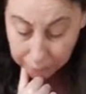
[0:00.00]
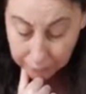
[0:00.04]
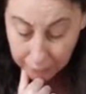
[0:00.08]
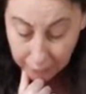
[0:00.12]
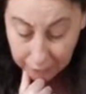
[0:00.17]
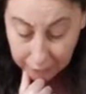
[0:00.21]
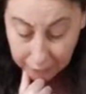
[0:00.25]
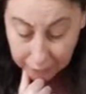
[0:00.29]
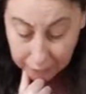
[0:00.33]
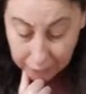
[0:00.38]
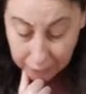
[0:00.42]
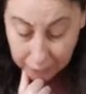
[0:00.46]

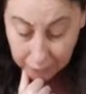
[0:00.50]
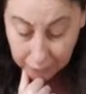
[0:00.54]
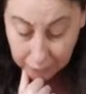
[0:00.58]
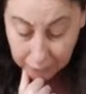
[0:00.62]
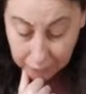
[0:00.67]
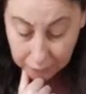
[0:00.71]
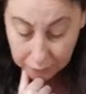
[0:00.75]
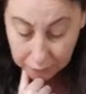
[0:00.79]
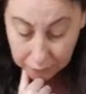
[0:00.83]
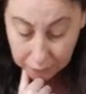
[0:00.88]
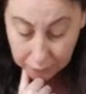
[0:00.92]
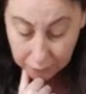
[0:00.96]
And the
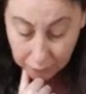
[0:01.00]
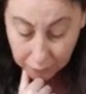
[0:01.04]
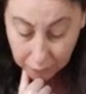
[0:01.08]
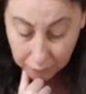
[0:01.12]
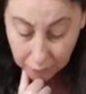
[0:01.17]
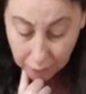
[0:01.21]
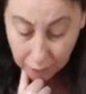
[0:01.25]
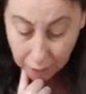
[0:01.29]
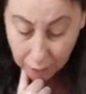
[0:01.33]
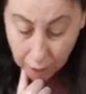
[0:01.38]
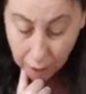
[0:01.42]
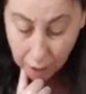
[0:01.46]
sixth,
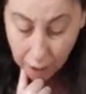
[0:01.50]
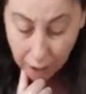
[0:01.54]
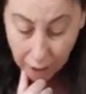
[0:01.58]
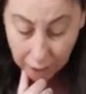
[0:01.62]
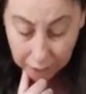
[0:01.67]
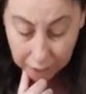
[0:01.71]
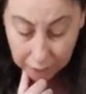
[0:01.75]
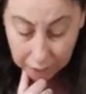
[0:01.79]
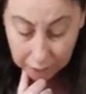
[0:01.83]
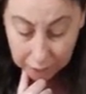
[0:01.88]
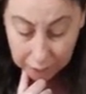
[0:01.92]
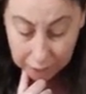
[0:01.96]

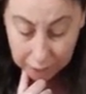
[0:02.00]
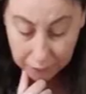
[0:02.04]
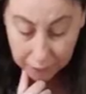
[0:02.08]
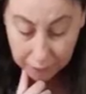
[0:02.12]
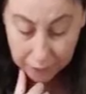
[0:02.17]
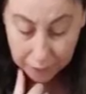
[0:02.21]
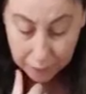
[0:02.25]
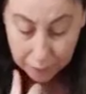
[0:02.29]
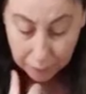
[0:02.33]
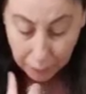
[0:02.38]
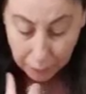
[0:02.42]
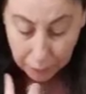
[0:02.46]
and in the
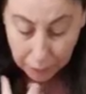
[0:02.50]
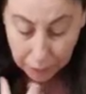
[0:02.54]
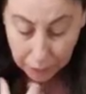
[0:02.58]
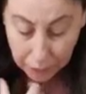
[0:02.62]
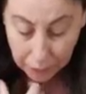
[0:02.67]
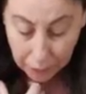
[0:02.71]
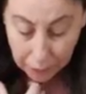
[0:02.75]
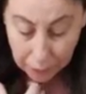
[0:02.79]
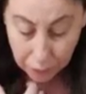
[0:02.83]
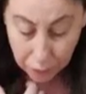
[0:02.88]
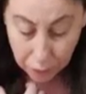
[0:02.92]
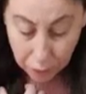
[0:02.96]
sixth month, the
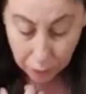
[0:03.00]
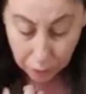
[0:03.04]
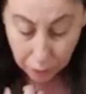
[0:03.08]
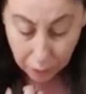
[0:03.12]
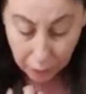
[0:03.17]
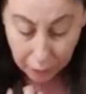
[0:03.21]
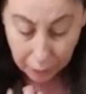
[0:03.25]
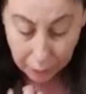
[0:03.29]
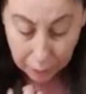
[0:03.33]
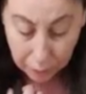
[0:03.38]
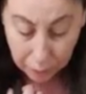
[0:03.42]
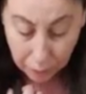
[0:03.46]
angel
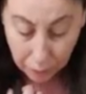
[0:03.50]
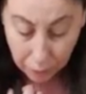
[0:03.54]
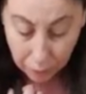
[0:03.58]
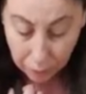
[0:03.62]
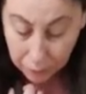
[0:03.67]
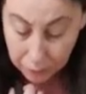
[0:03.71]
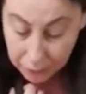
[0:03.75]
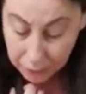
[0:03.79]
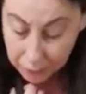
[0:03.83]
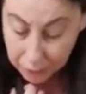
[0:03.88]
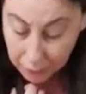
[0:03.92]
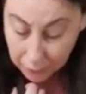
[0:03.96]
Gabriel
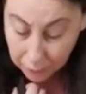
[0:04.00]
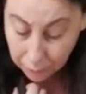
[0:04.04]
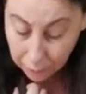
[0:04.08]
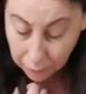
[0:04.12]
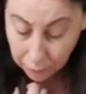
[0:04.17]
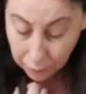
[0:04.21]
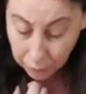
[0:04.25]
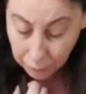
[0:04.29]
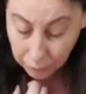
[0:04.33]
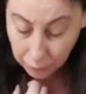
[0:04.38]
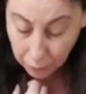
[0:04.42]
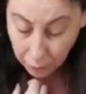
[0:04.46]
was sent
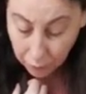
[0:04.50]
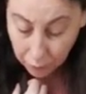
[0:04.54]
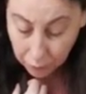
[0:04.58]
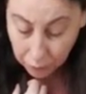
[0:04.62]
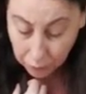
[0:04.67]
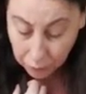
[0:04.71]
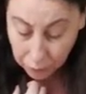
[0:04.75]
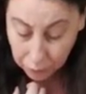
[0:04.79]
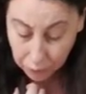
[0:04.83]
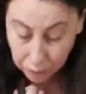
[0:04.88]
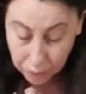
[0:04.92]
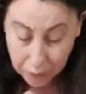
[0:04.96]
from God
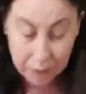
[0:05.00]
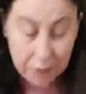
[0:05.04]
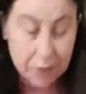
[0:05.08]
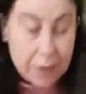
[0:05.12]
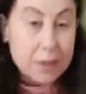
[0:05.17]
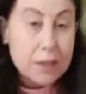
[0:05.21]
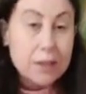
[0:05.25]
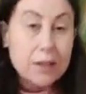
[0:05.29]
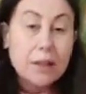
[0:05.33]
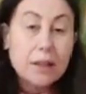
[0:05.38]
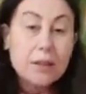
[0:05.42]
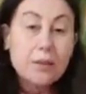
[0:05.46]
into a
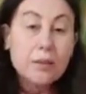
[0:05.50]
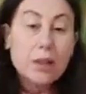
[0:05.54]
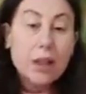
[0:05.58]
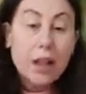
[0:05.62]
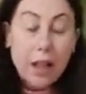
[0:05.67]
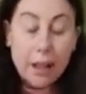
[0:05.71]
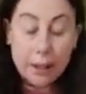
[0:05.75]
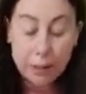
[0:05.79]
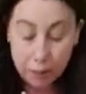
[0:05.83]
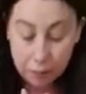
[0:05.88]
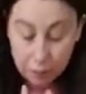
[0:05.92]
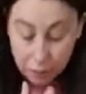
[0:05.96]
city of
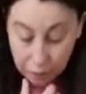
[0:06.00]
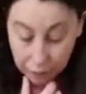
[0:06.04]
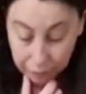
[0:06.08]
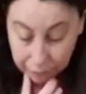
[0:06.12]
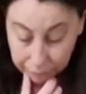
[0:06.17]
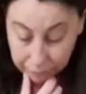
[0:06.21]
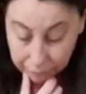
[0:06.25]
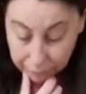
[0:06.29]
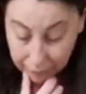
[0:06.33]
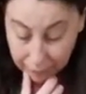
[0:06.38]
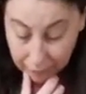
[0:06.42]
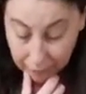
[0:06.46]
Galilee,
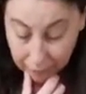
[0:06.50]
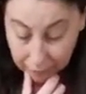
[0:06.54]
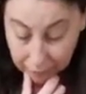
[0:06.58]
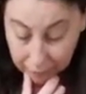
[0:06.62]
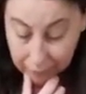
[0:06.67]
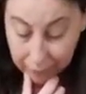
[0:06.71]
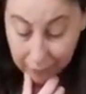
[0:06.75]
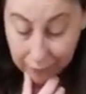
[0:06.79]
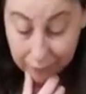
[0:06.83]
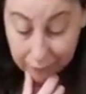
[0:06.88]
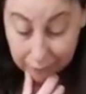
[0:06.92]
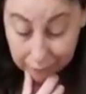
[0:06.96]

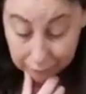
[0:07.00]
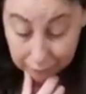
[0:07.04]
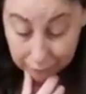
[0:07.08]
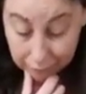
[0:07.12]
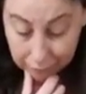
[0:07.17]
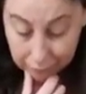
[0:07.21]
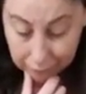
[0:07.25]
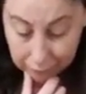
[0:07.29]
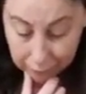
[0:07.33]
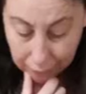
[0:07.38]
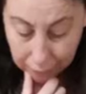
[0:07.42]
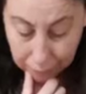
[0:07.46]

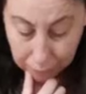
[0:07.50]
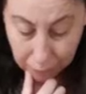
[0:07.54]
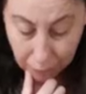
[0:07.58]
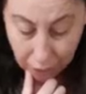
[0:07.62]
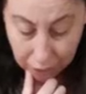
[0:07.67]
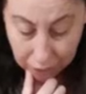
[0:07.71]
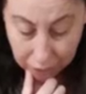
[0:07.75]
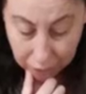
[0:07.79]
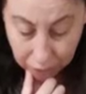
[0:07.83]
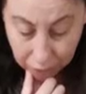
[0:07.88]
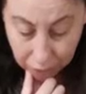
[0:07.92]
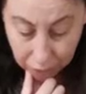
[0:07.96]
Galilee named
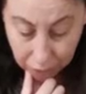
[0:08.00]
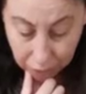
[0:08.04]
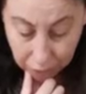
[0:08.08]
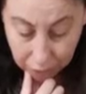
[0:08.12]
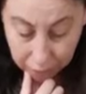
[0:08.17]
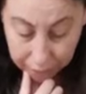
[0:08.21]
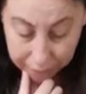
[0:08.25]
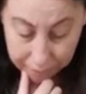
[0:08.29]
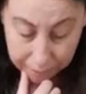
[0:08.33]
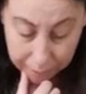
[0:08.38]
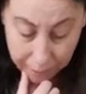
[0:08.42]
Nazareth,